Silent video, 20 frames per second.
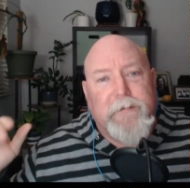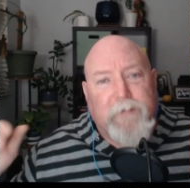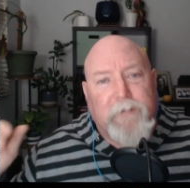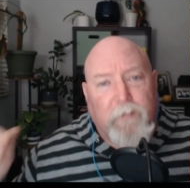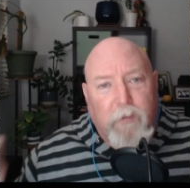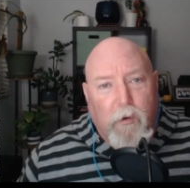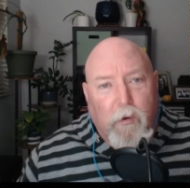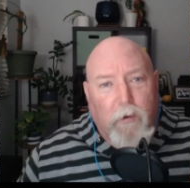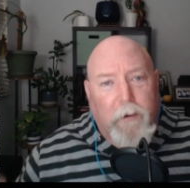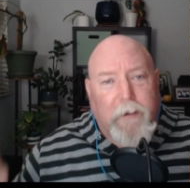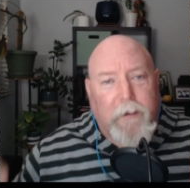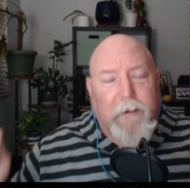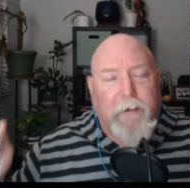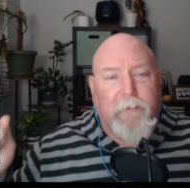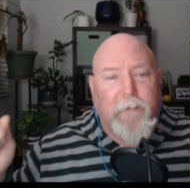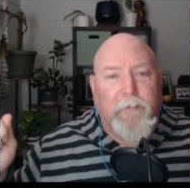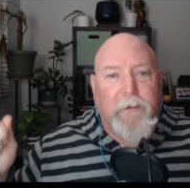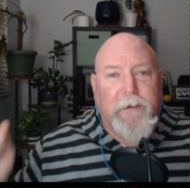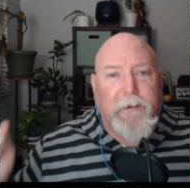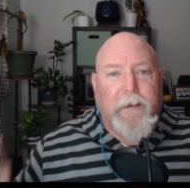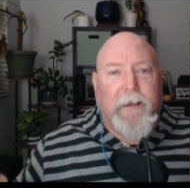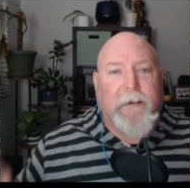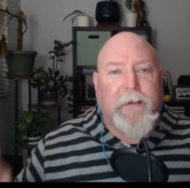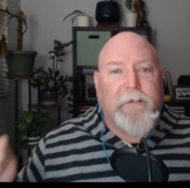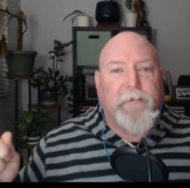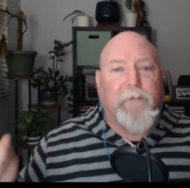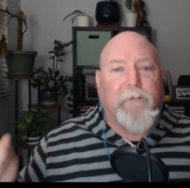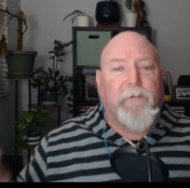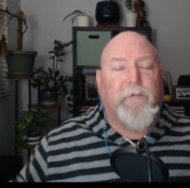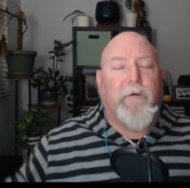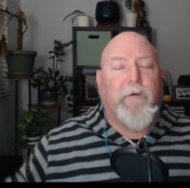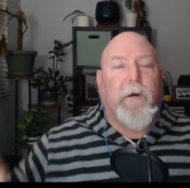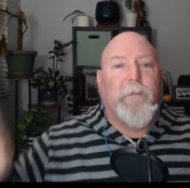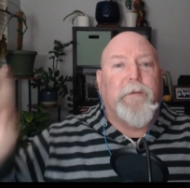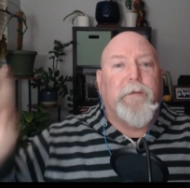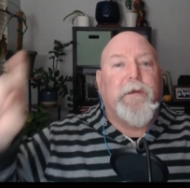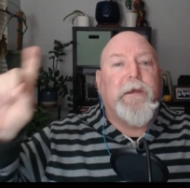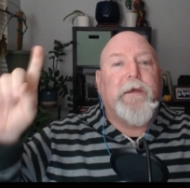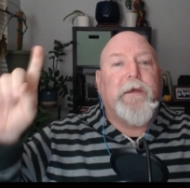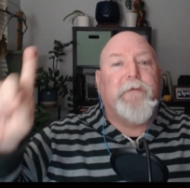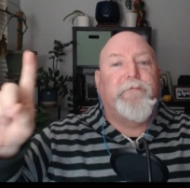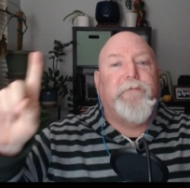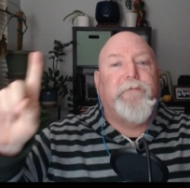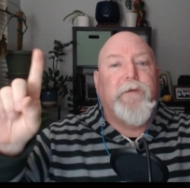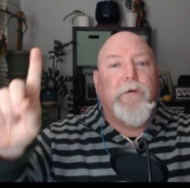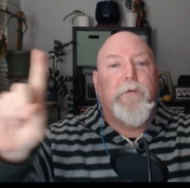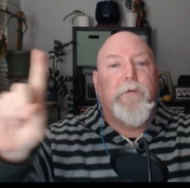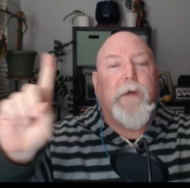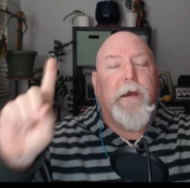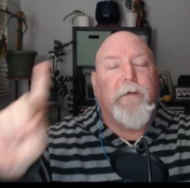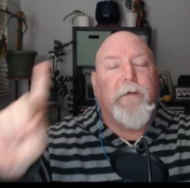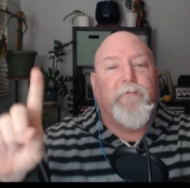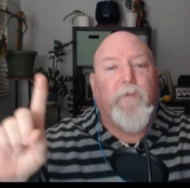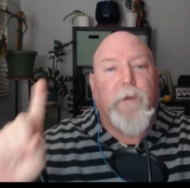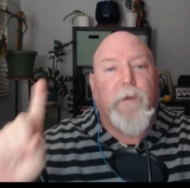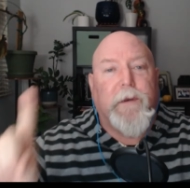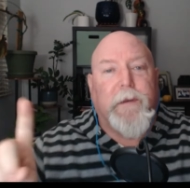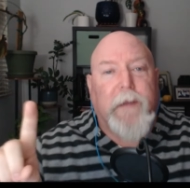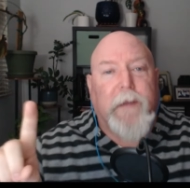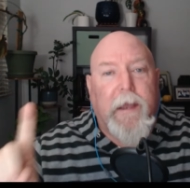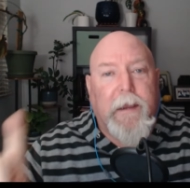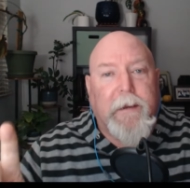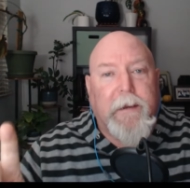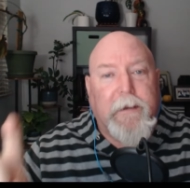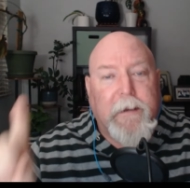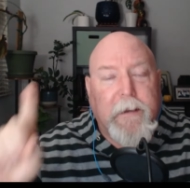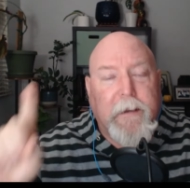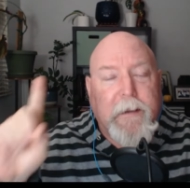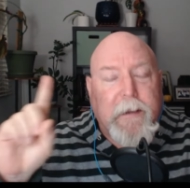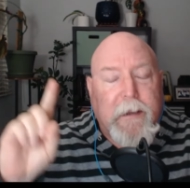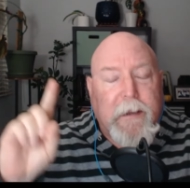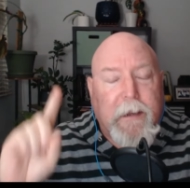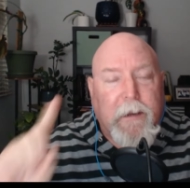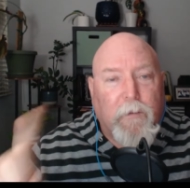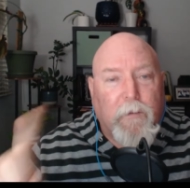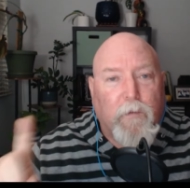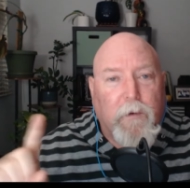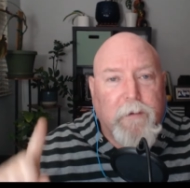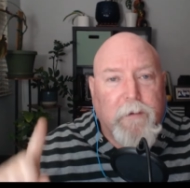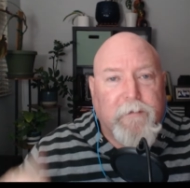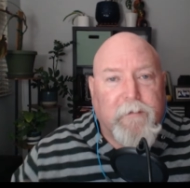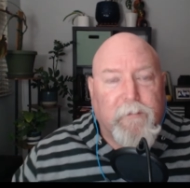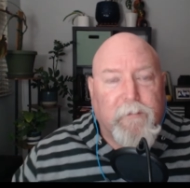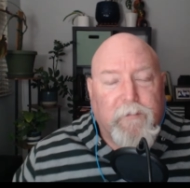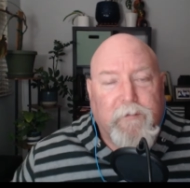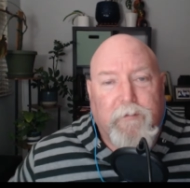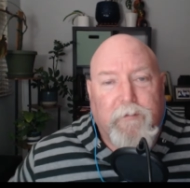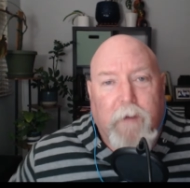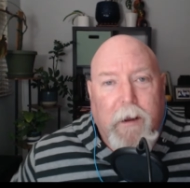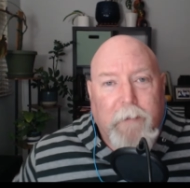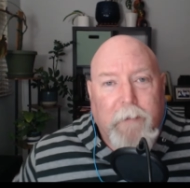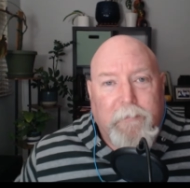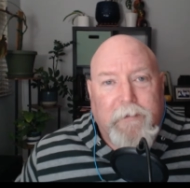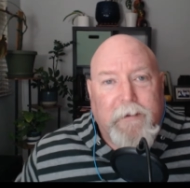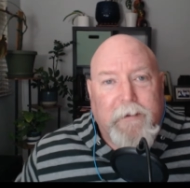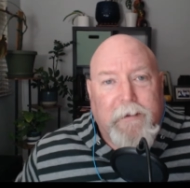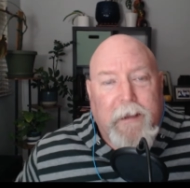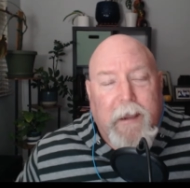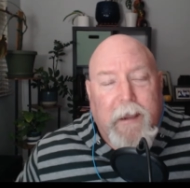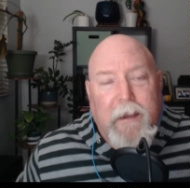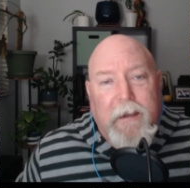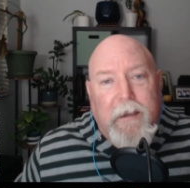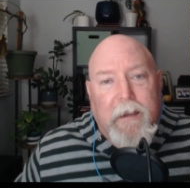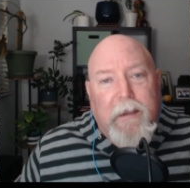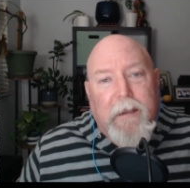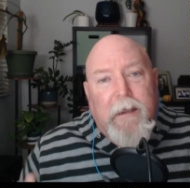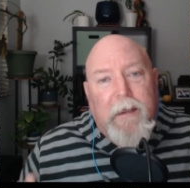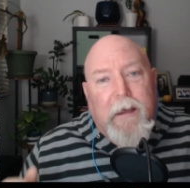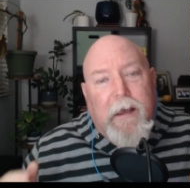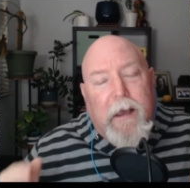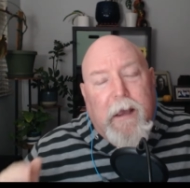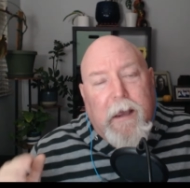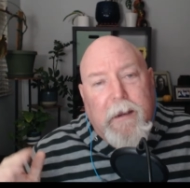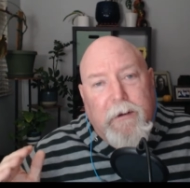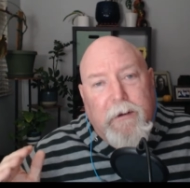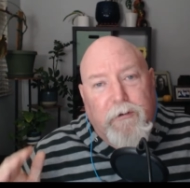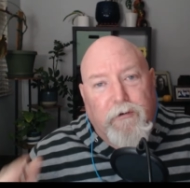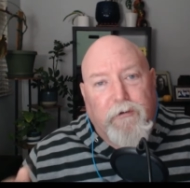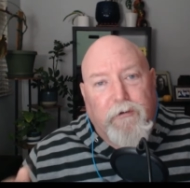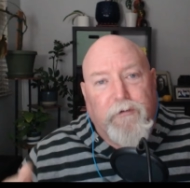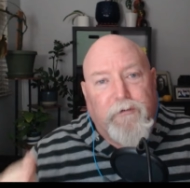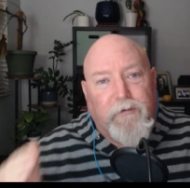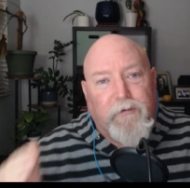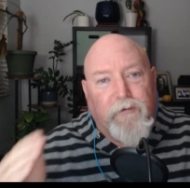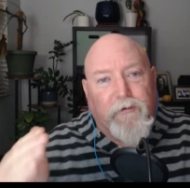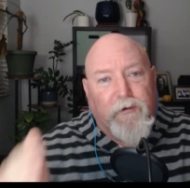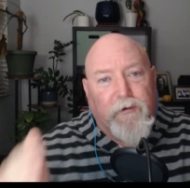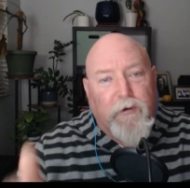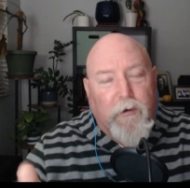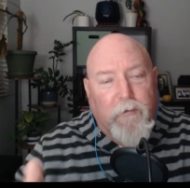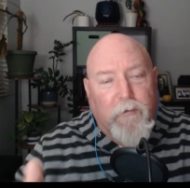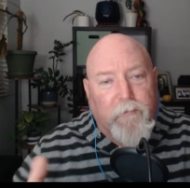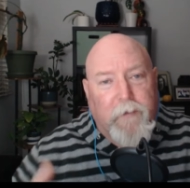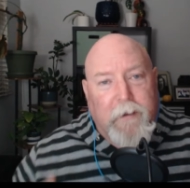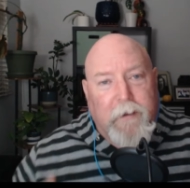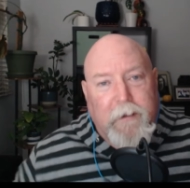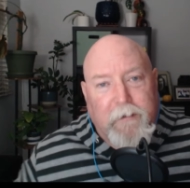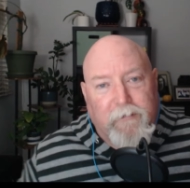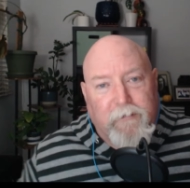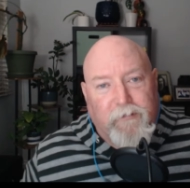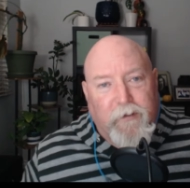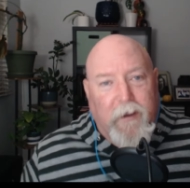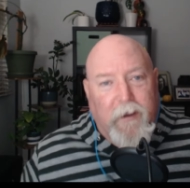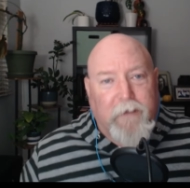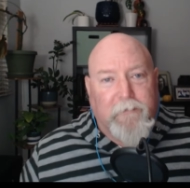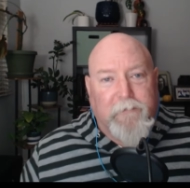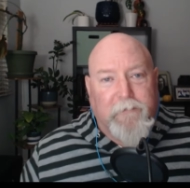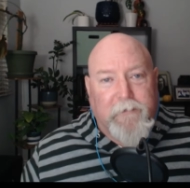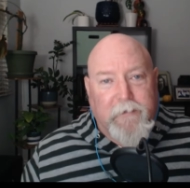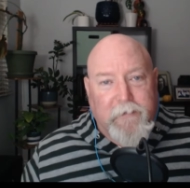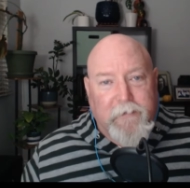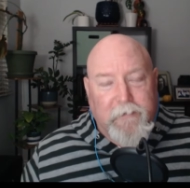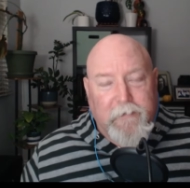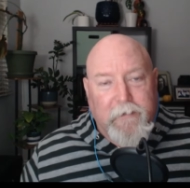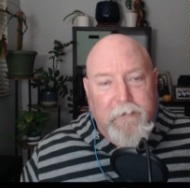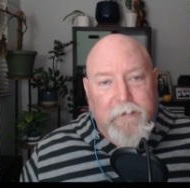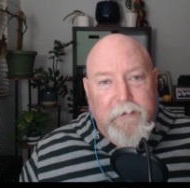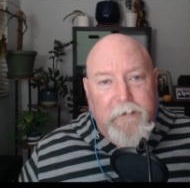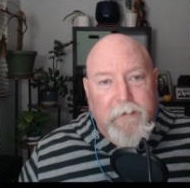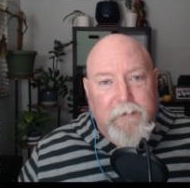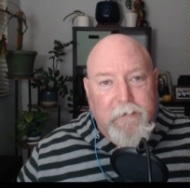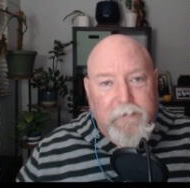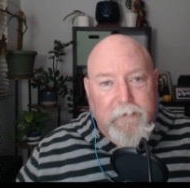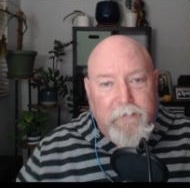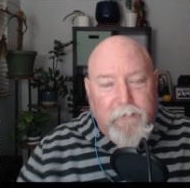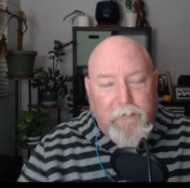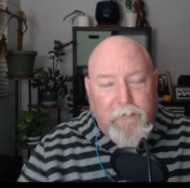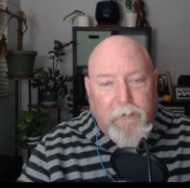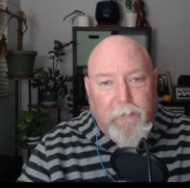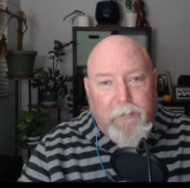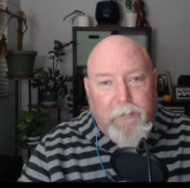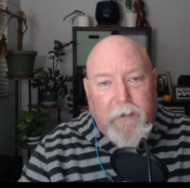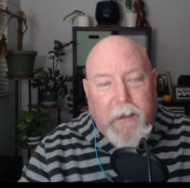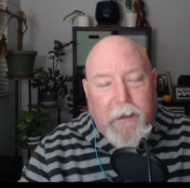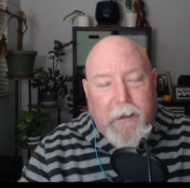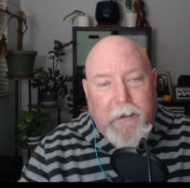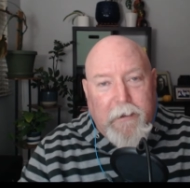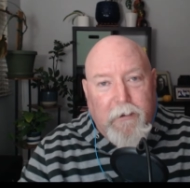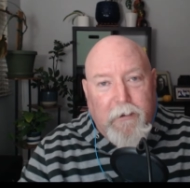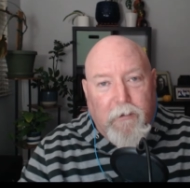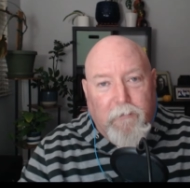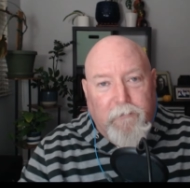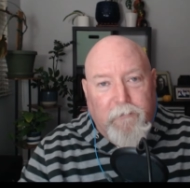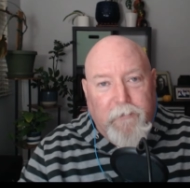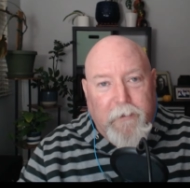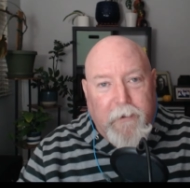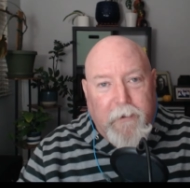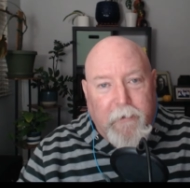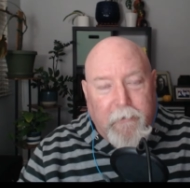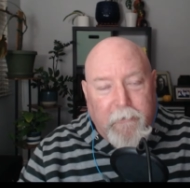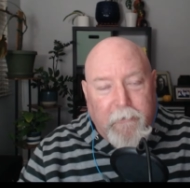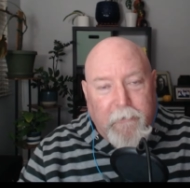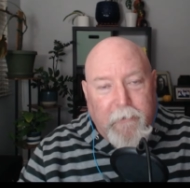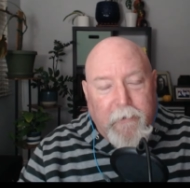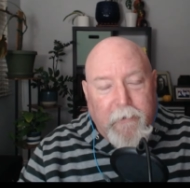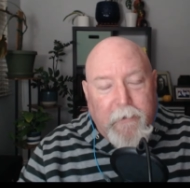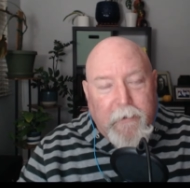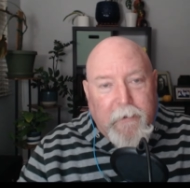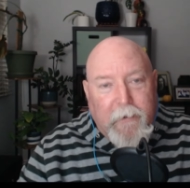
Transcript: Support him. Like, subscribe. If you have one like and one subscribe today, I encourage you to go over to his channel to to apply it over there.